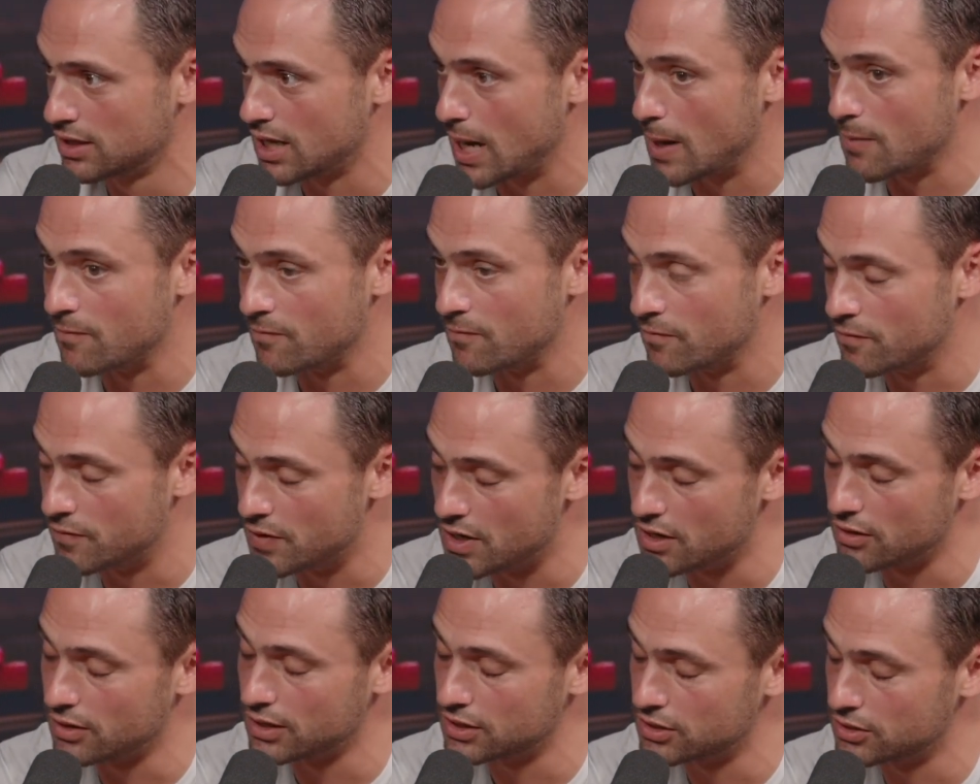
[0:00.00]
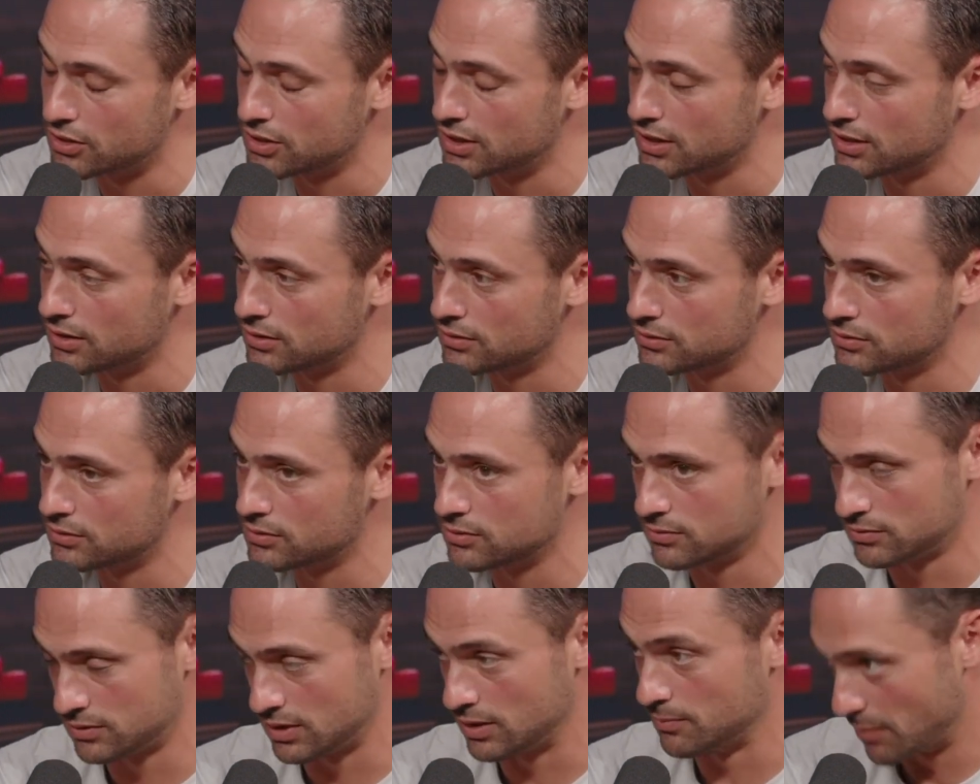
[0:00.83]
I'm very good at,
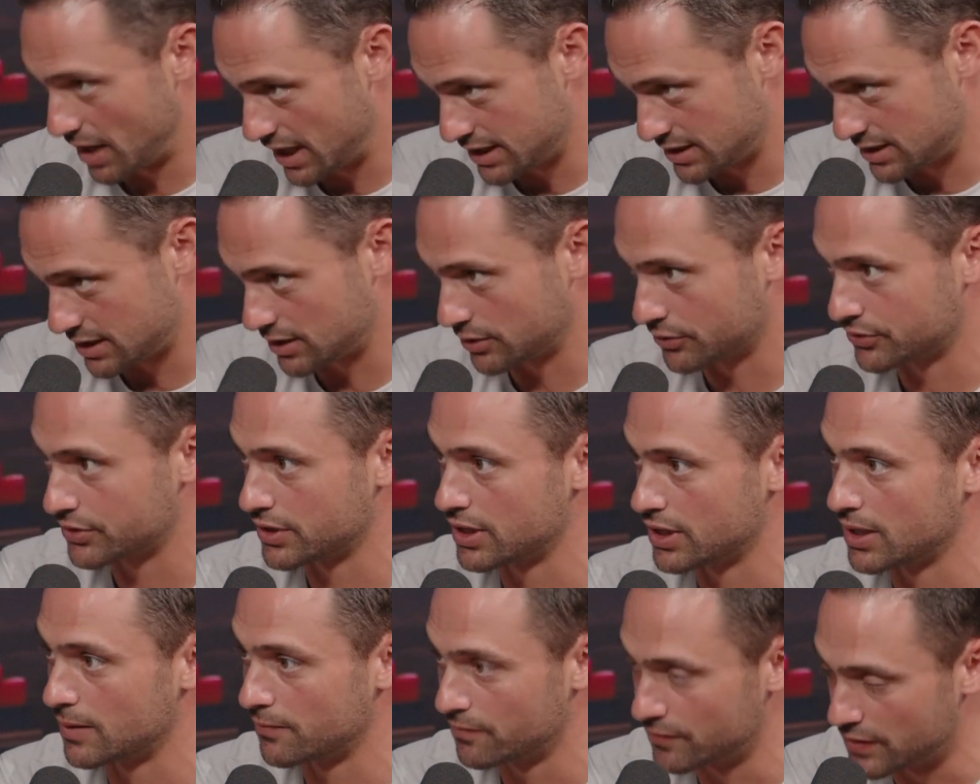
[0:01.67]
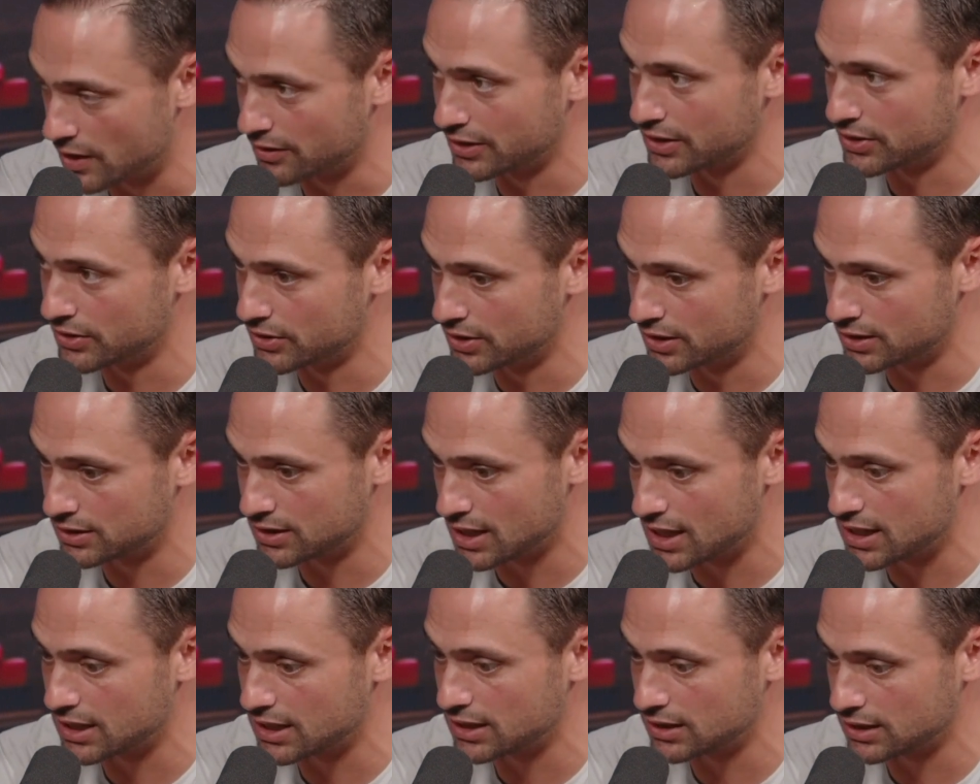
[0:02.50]
in my skill set, I'm very good at
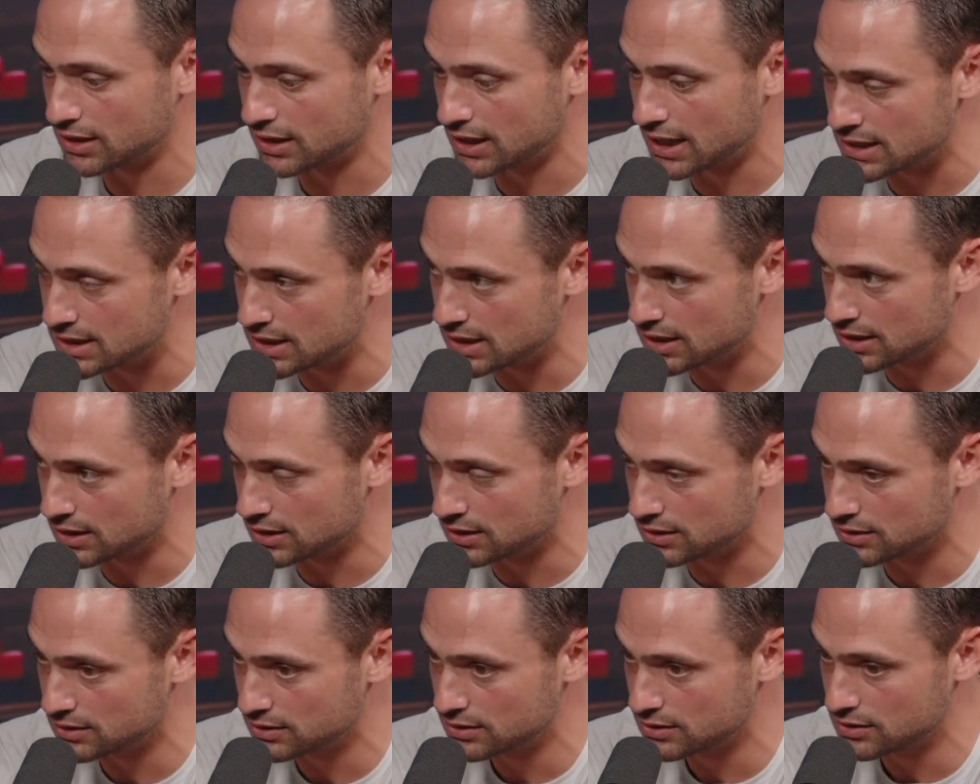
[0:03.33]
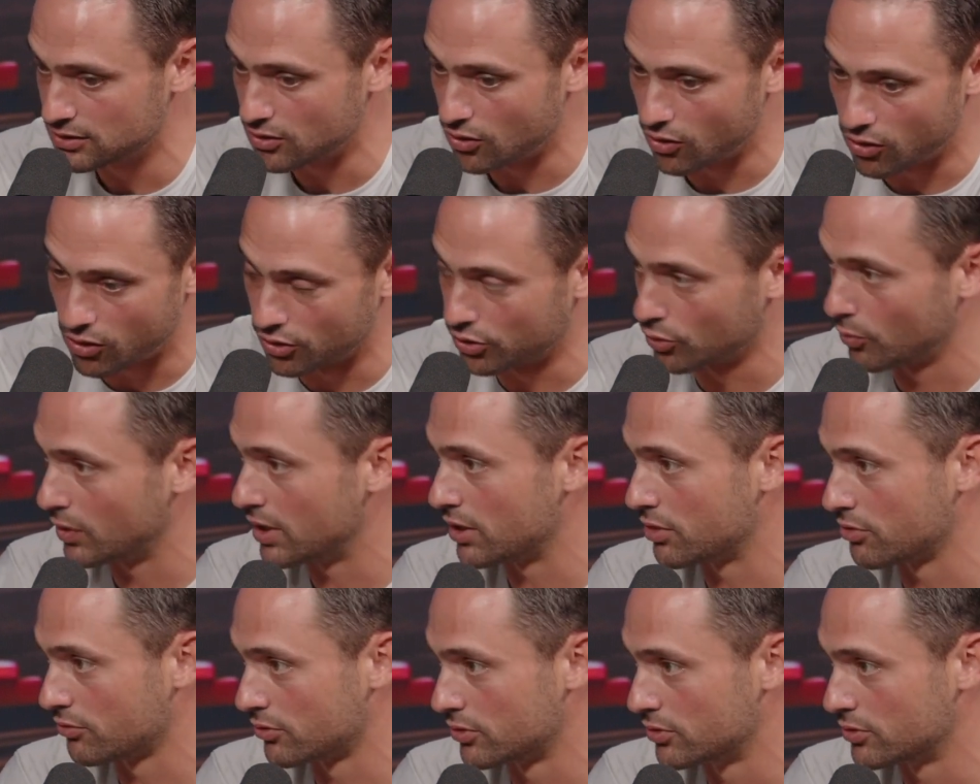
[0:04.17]
taking an idea all the way
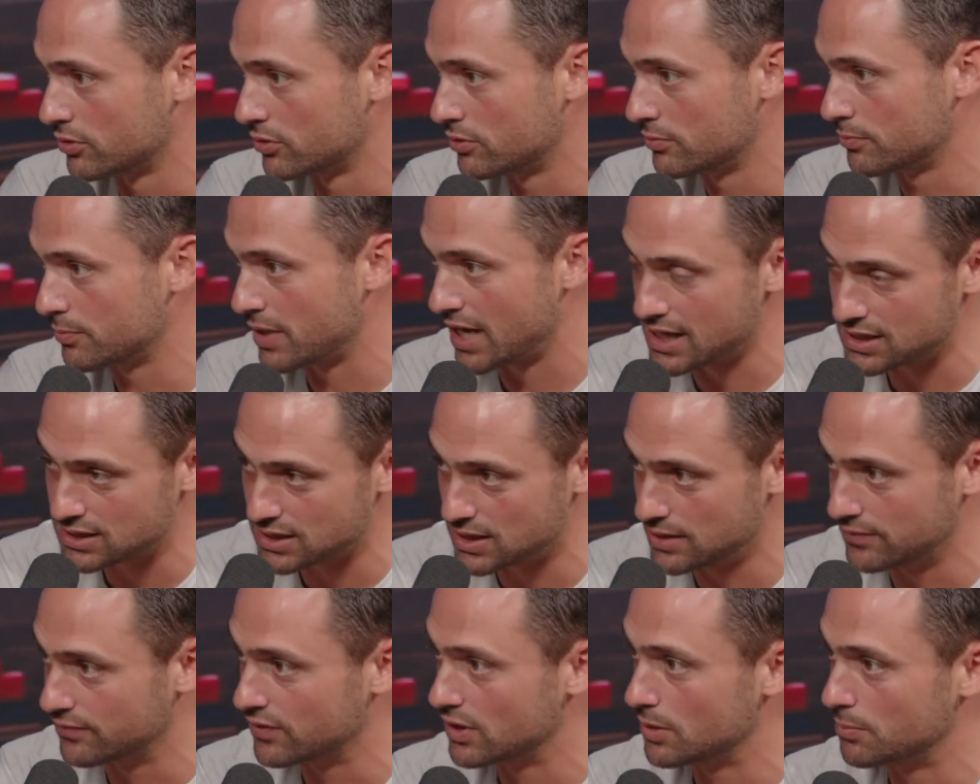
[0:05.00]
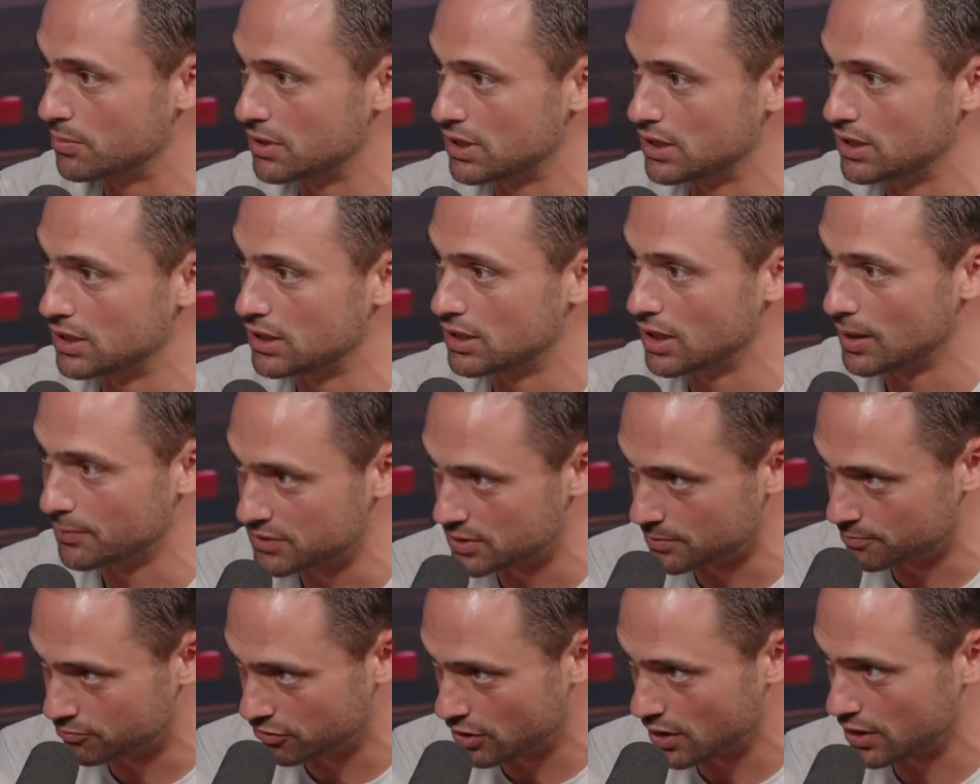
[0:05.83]
through, past MVP, up
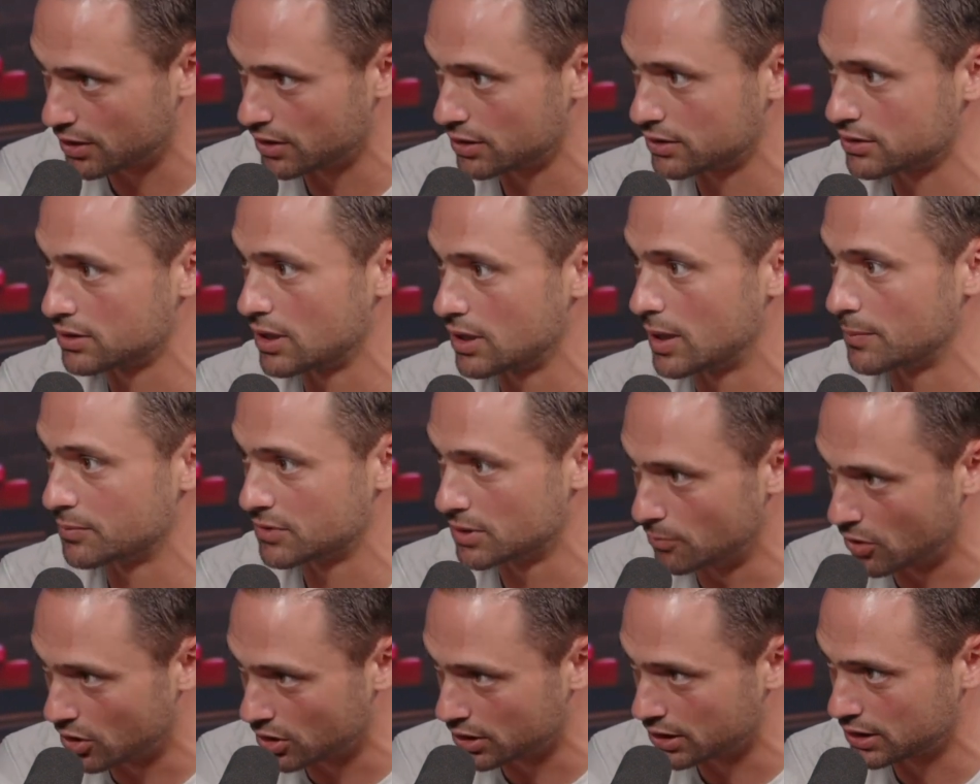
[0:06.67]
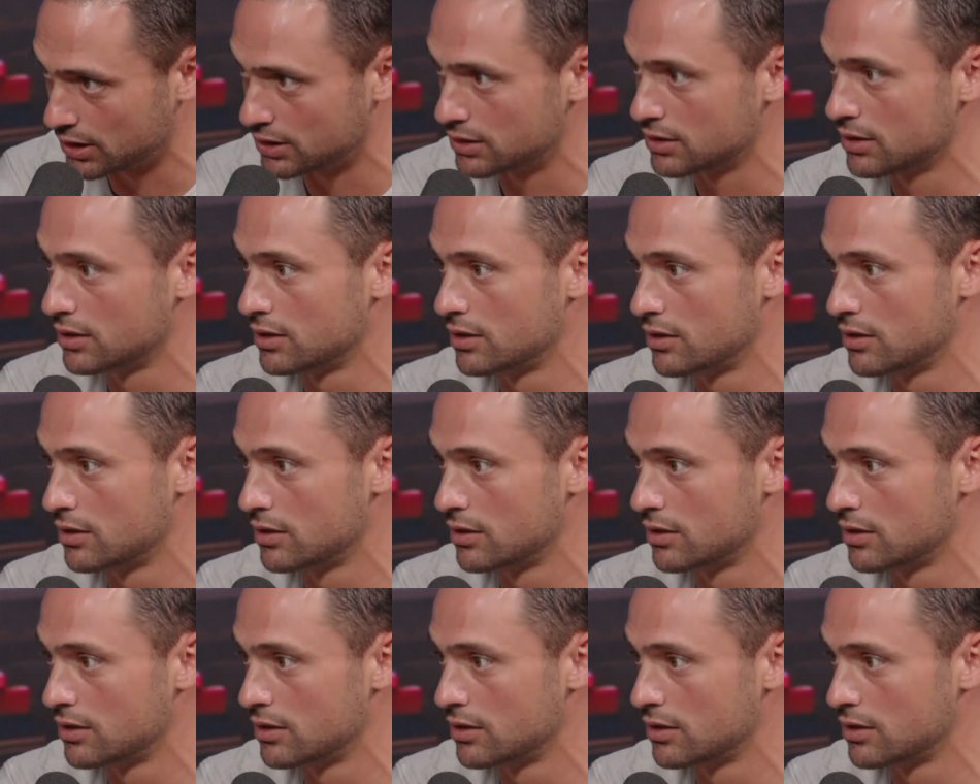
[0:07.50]
to product, up to market,